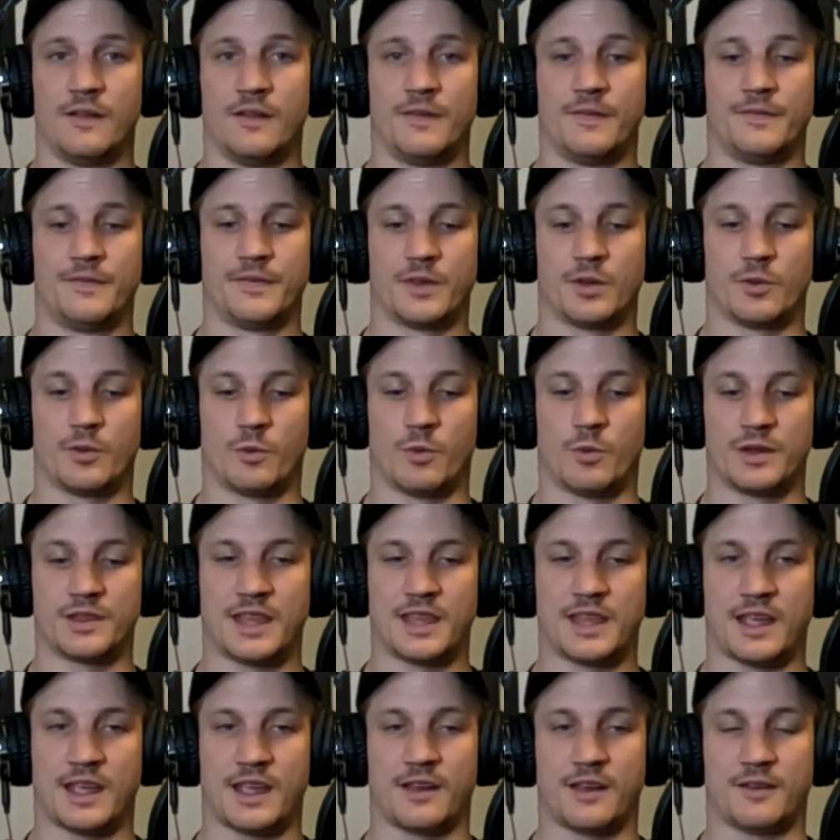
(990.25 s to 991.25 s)
what they
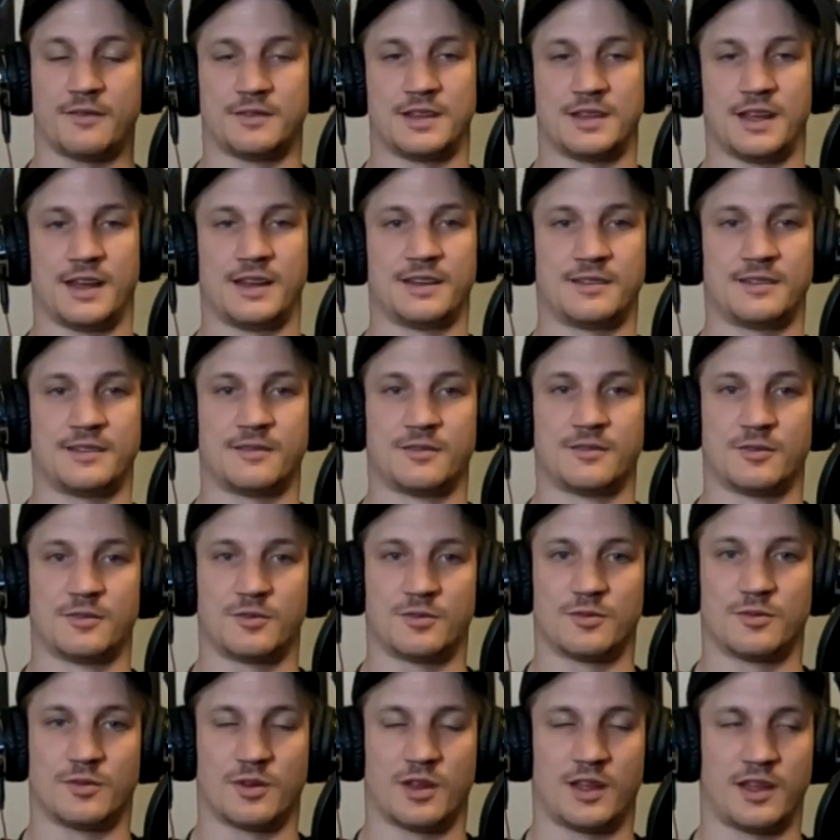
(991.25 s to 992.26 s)
have done,
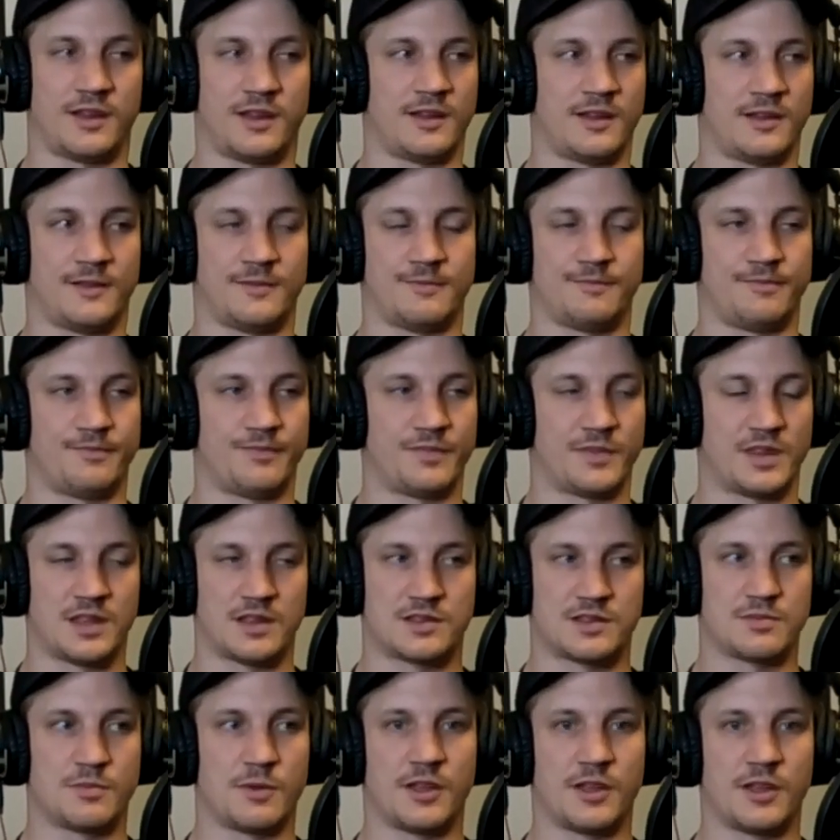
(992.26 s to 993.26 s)
the
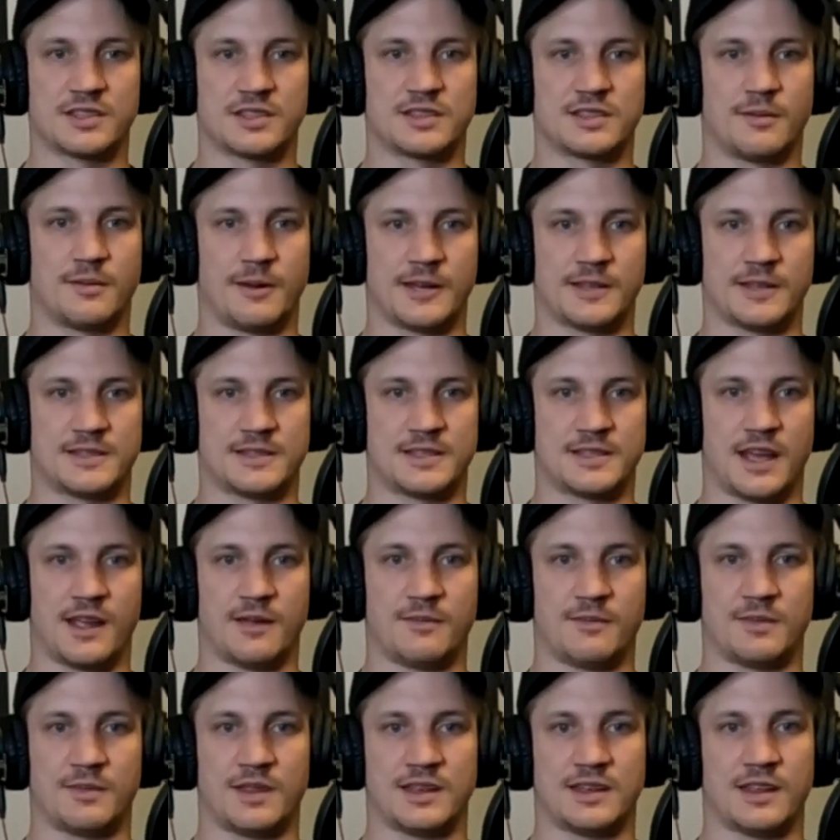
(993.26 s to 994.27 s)
smallest amount of time they
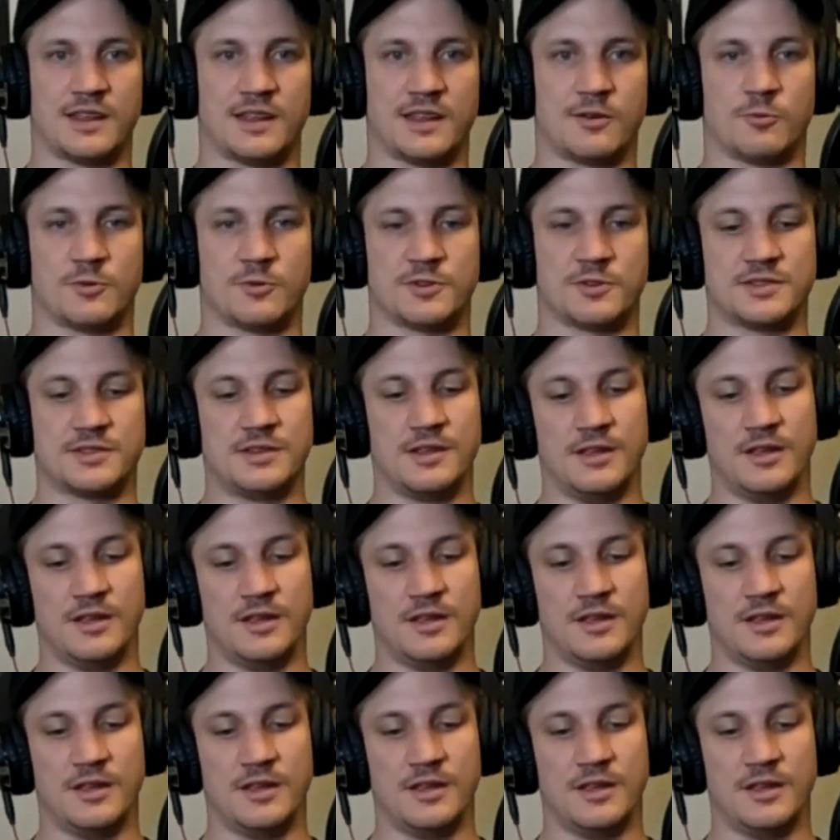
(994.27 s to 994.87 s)
did was